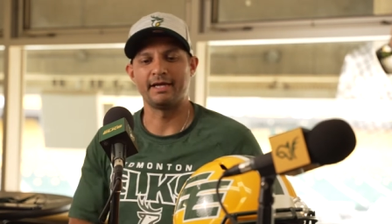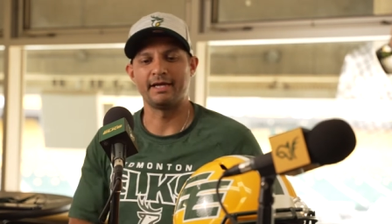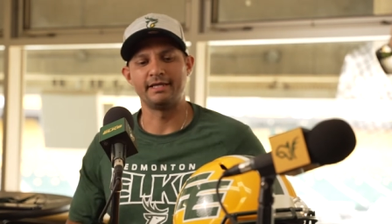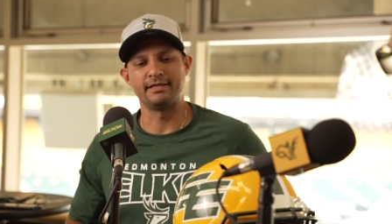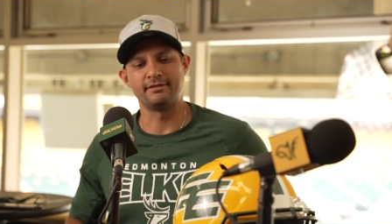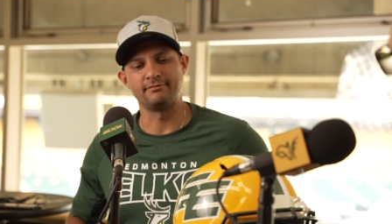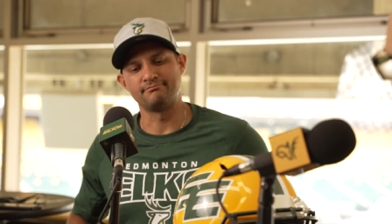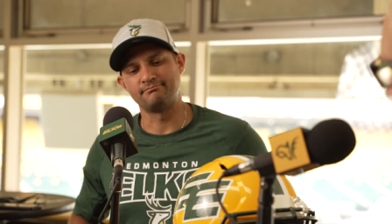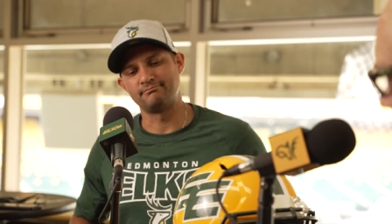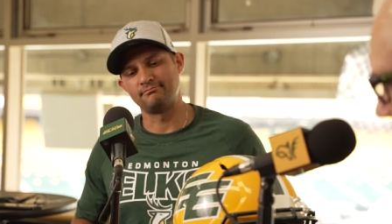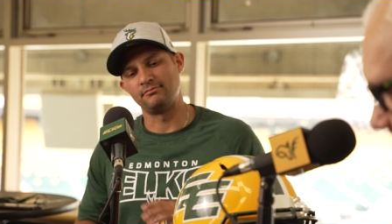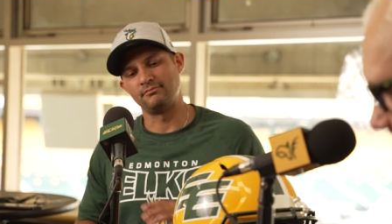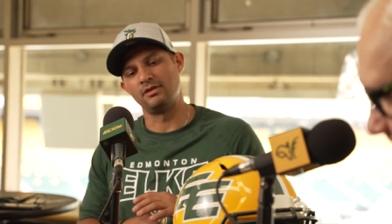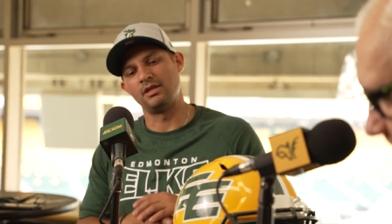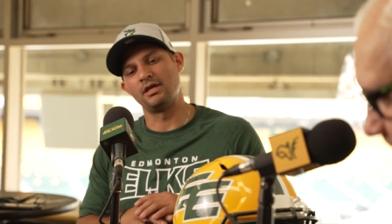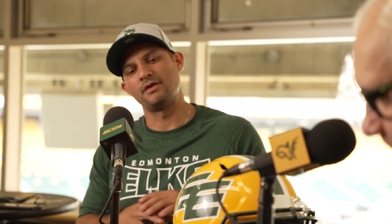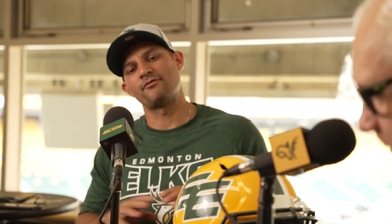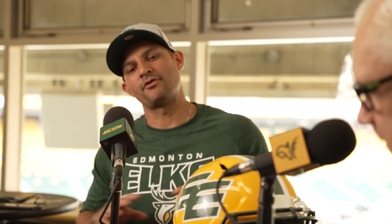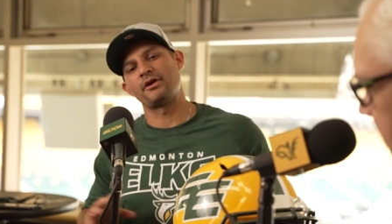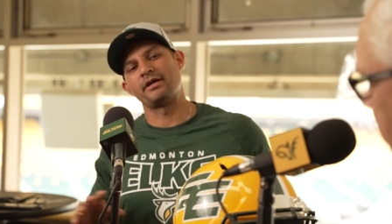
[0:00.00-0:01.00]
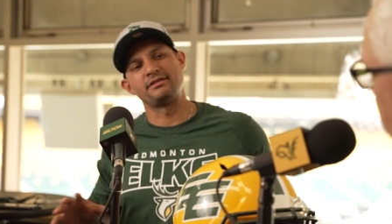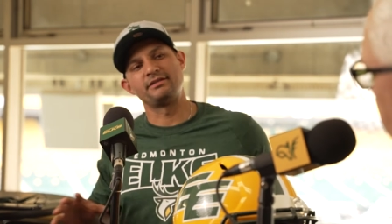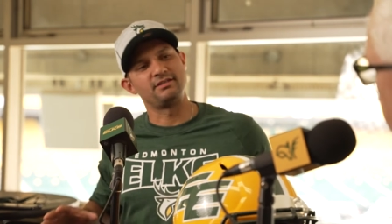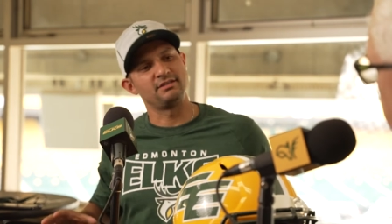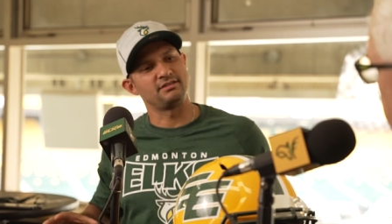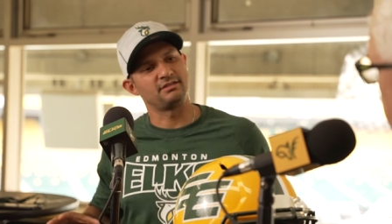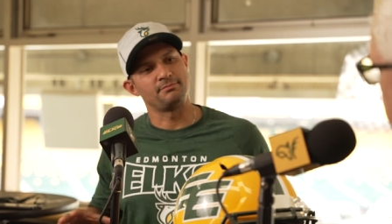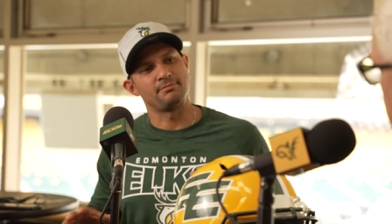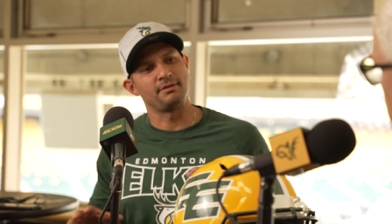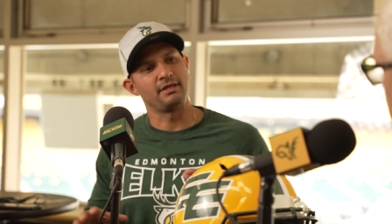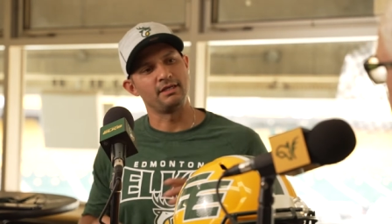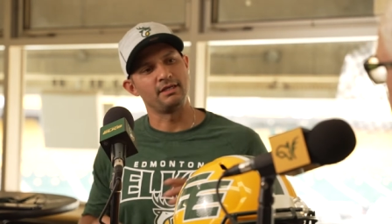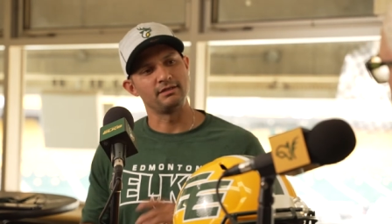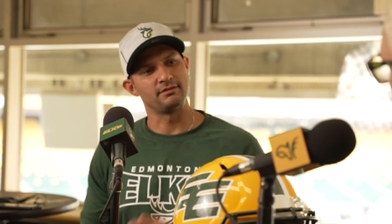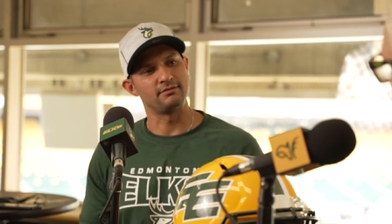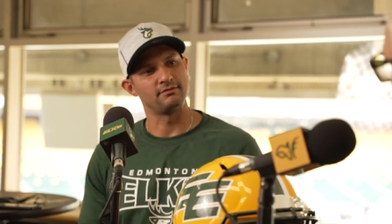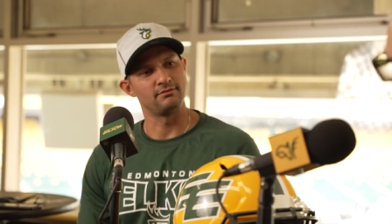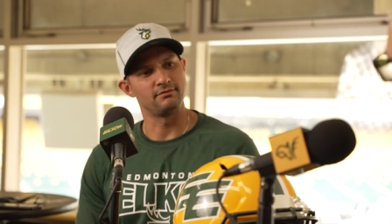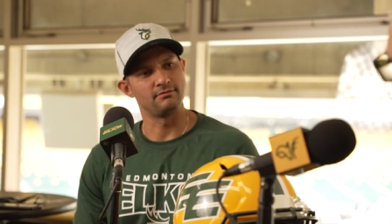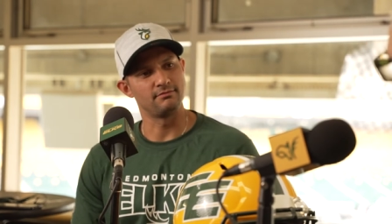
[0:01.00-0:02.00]
I never anticipated
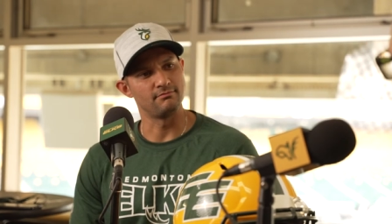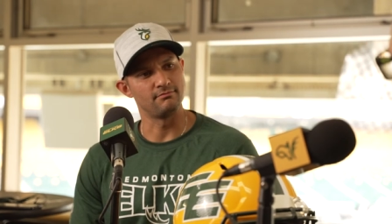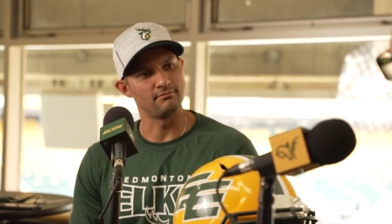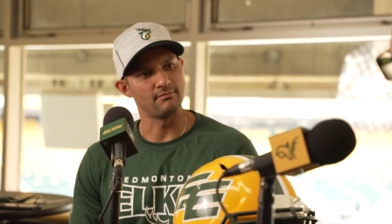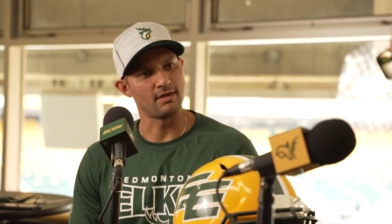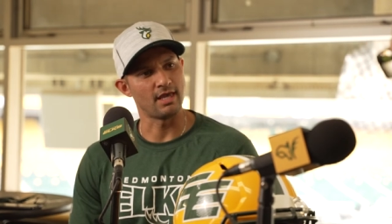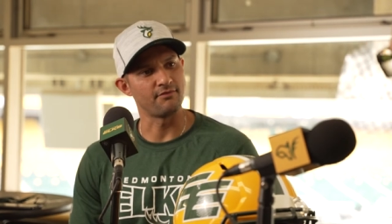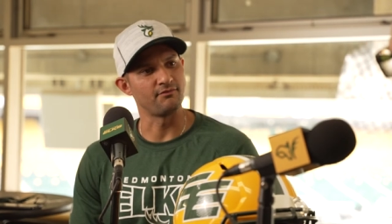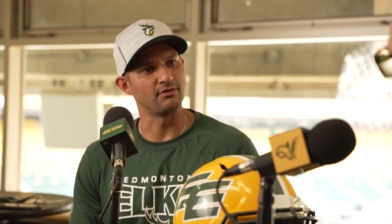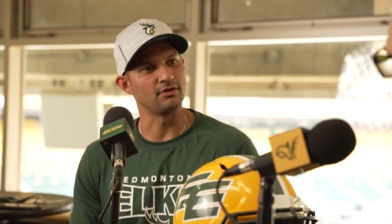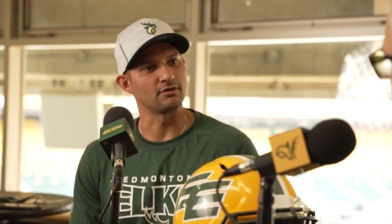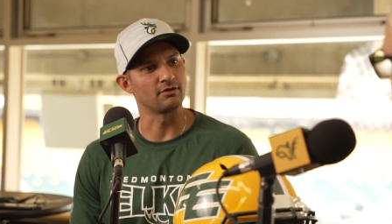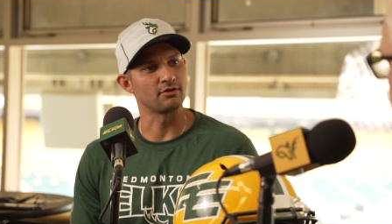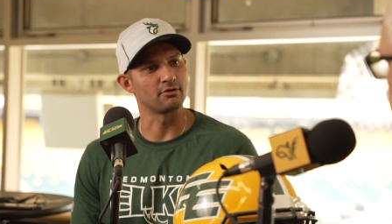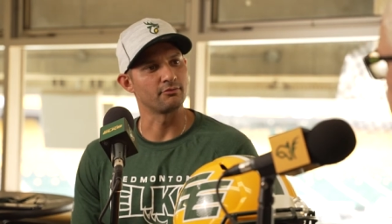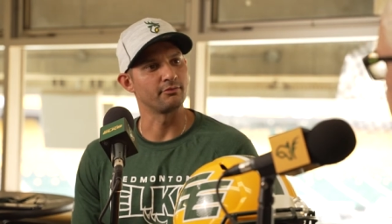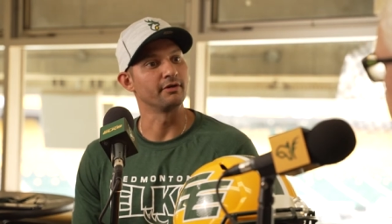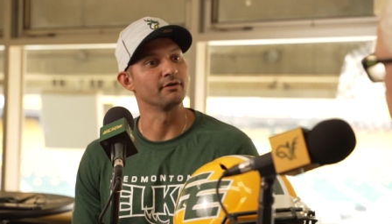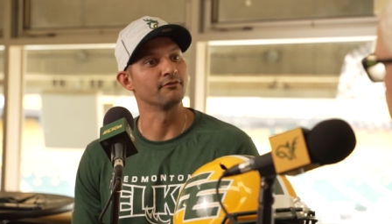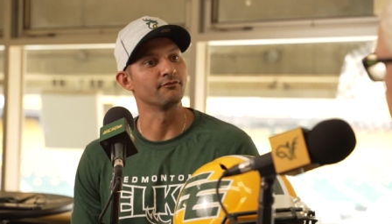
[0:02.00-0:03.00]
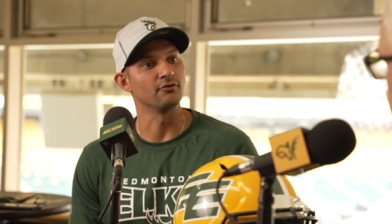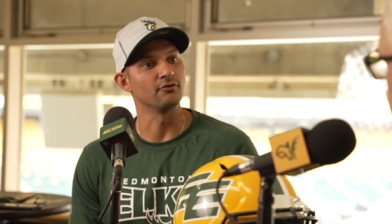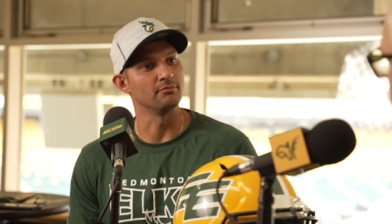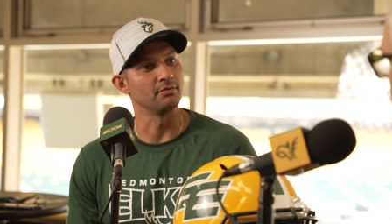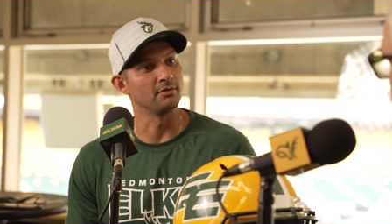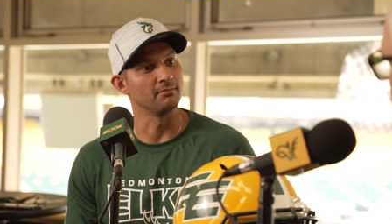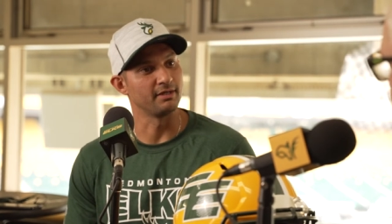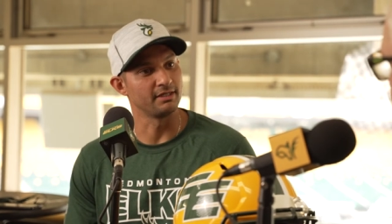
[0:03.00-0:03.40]
having a career in football.